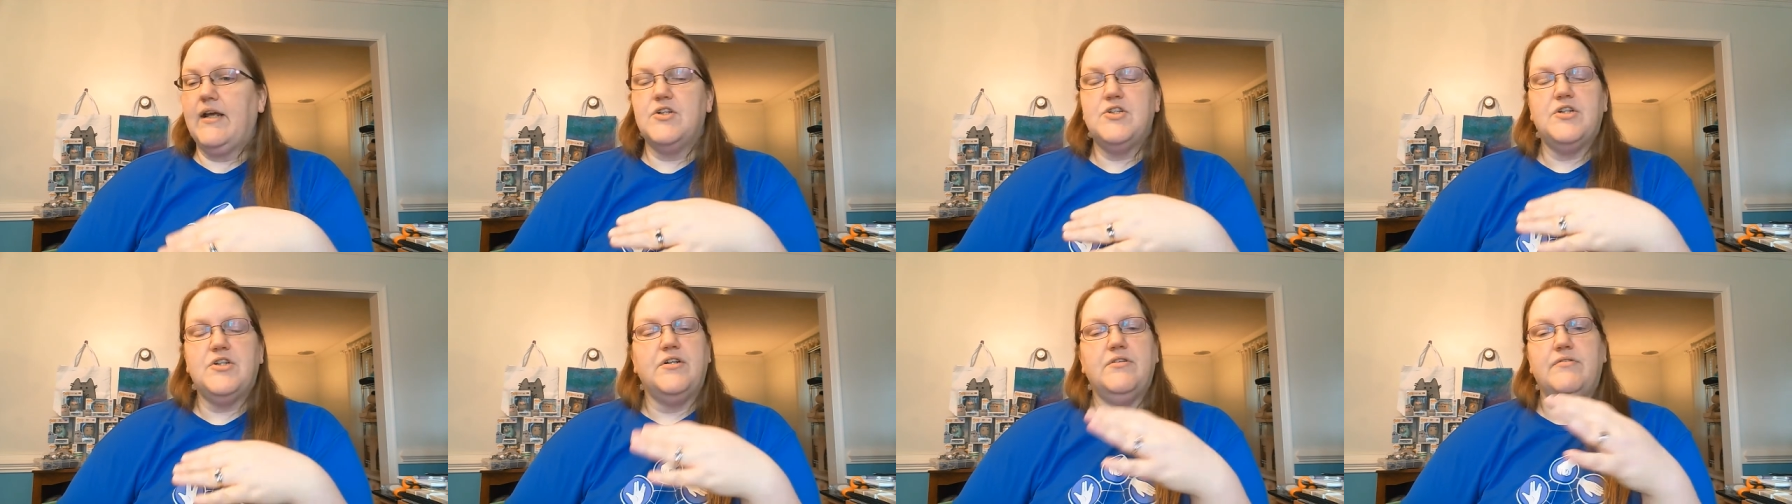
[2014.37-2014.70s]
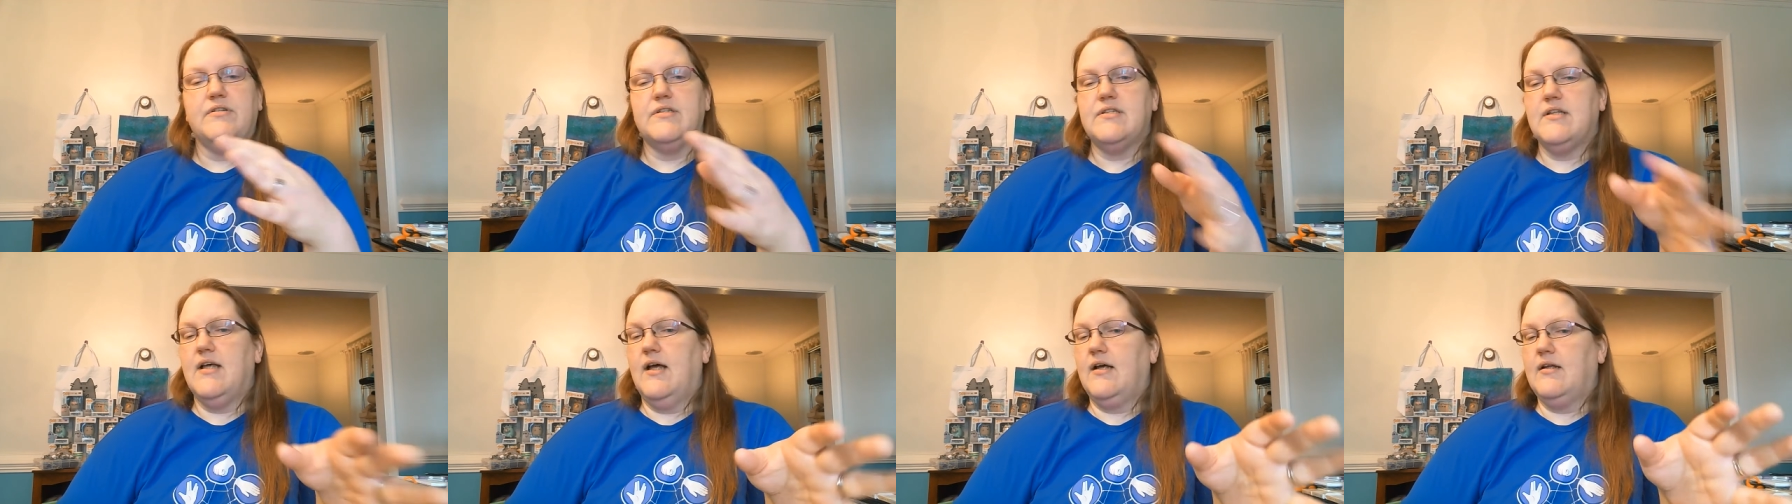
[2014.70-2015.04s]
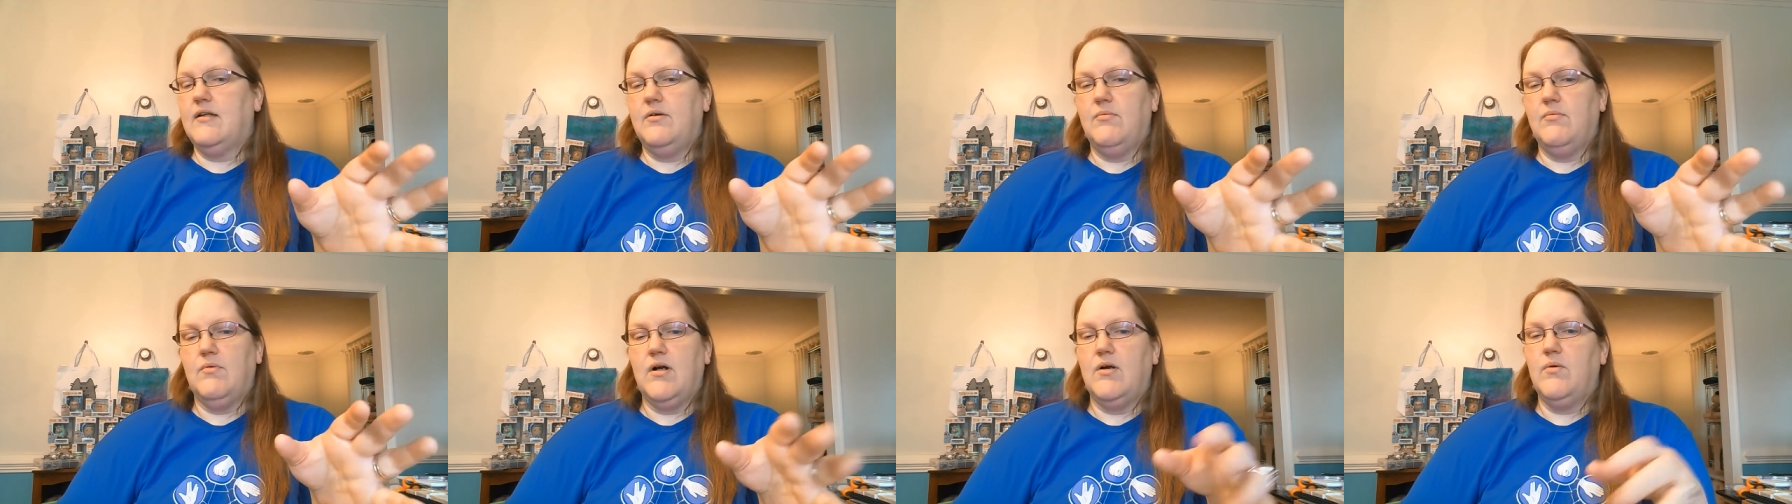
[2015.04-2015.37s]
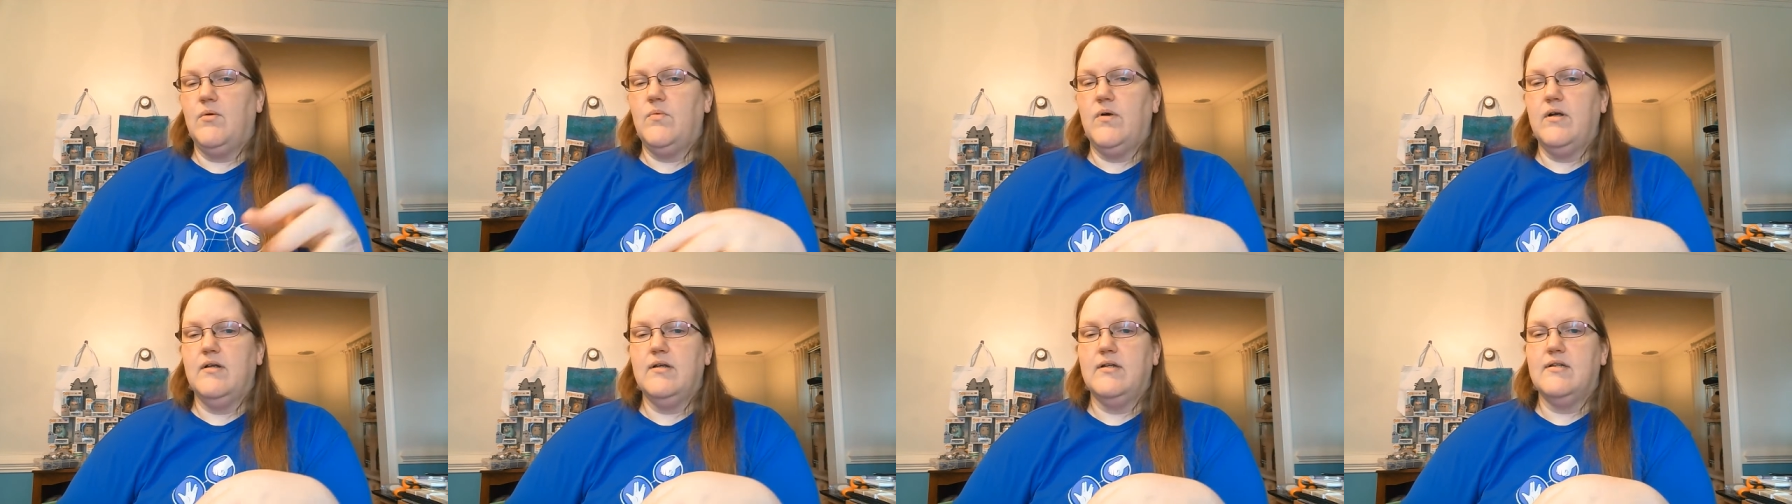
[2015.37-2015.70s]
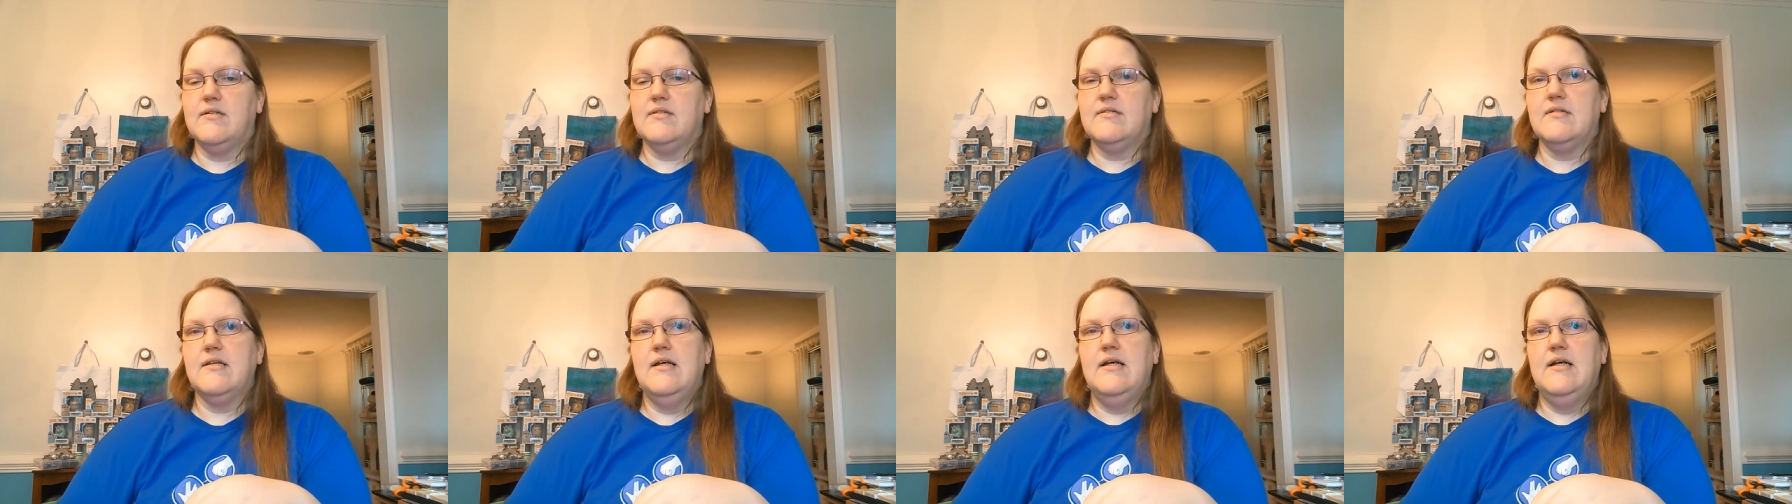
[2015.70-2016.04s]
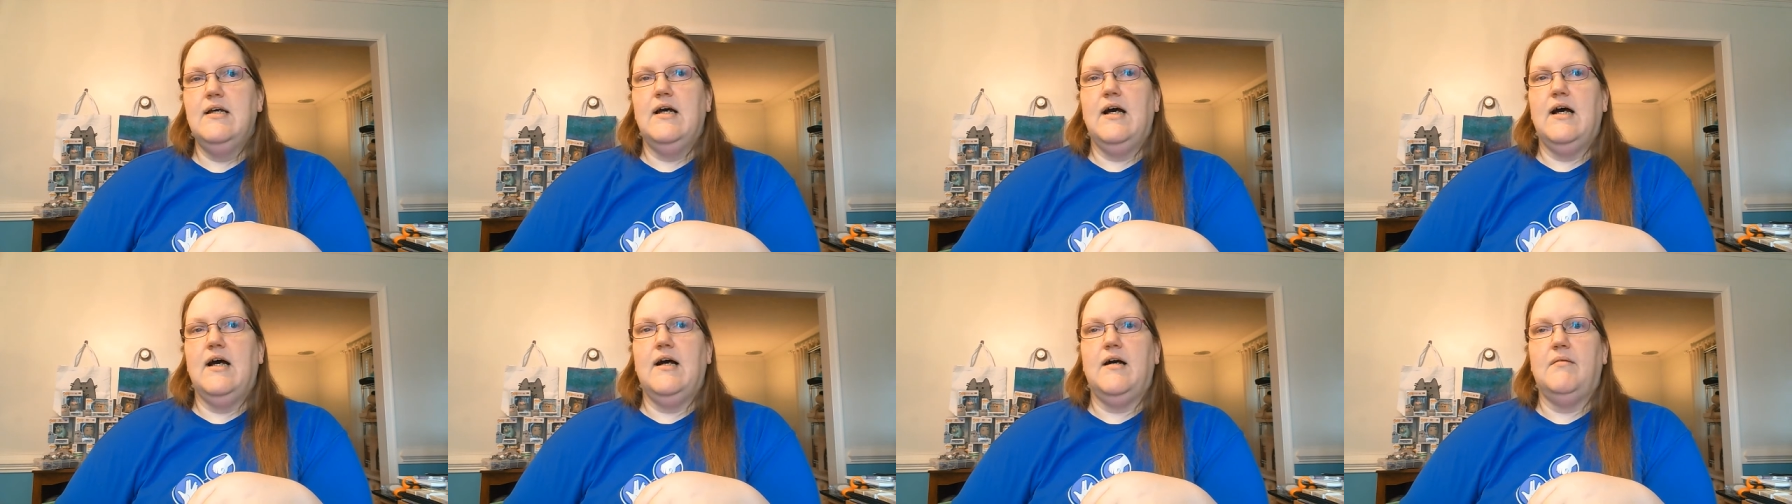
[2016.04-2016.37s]
She knew exactly where it was,
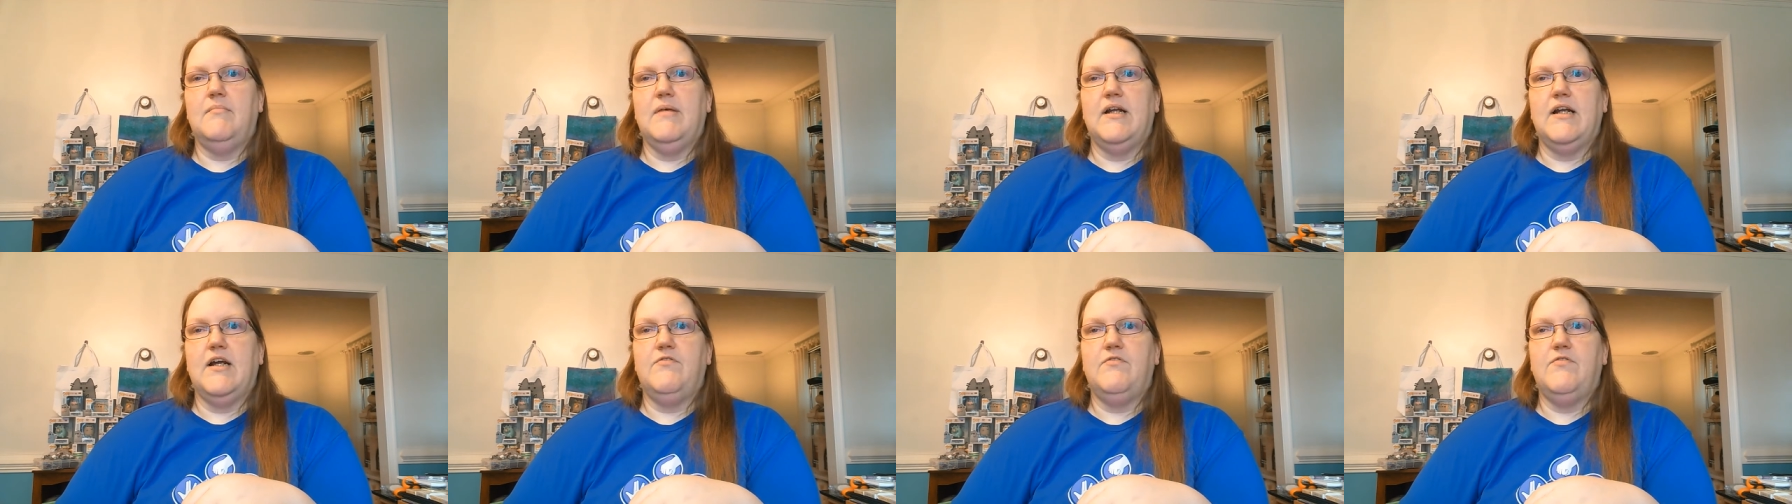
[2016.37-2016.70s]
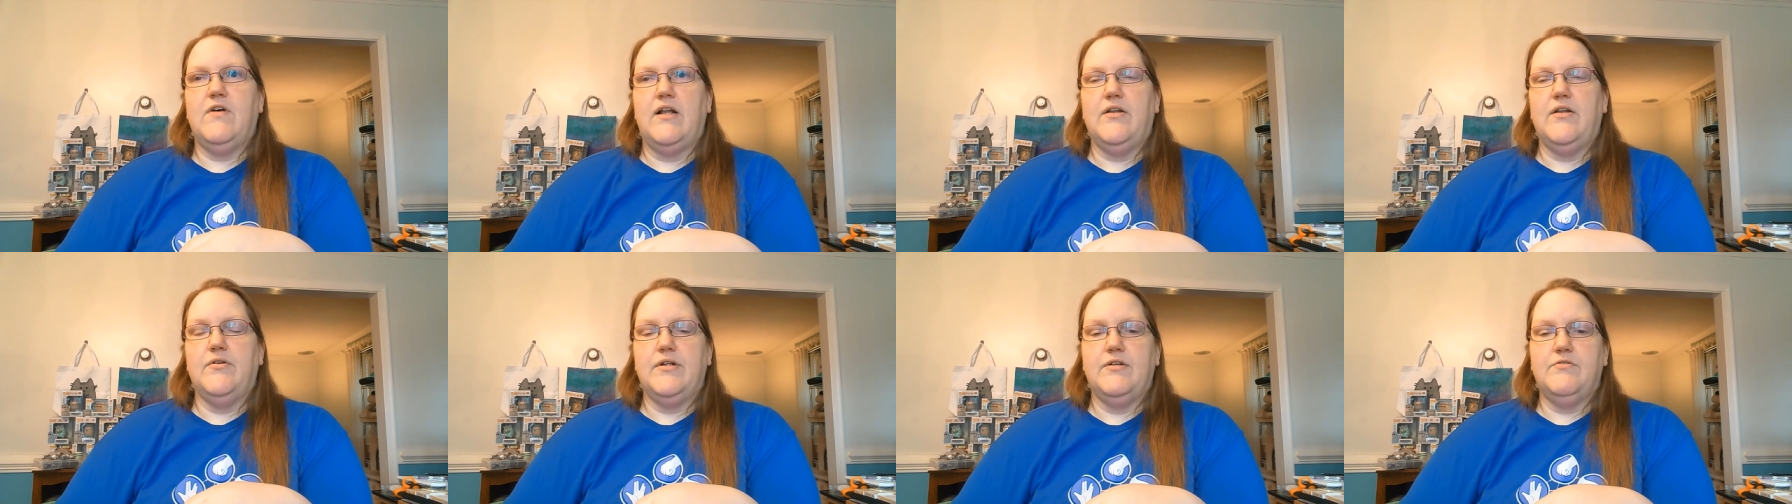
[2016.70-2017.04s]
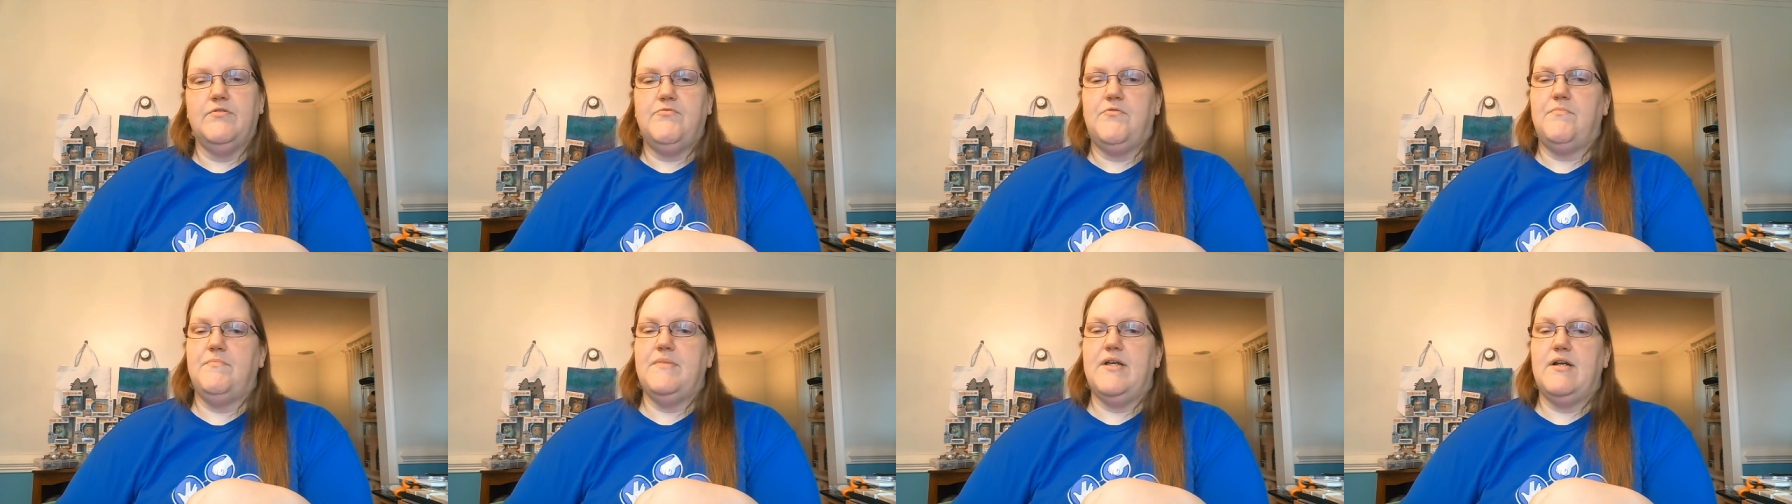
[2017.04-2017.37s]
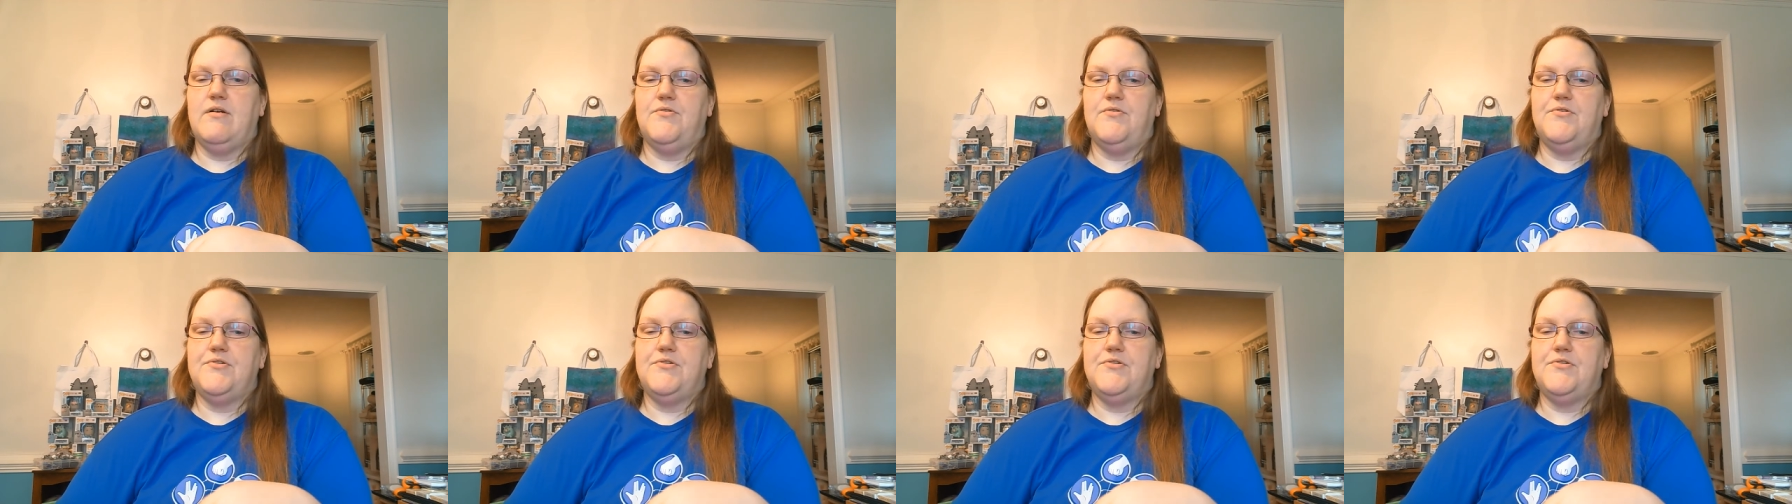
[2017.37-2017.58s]
um, and I followed it from there.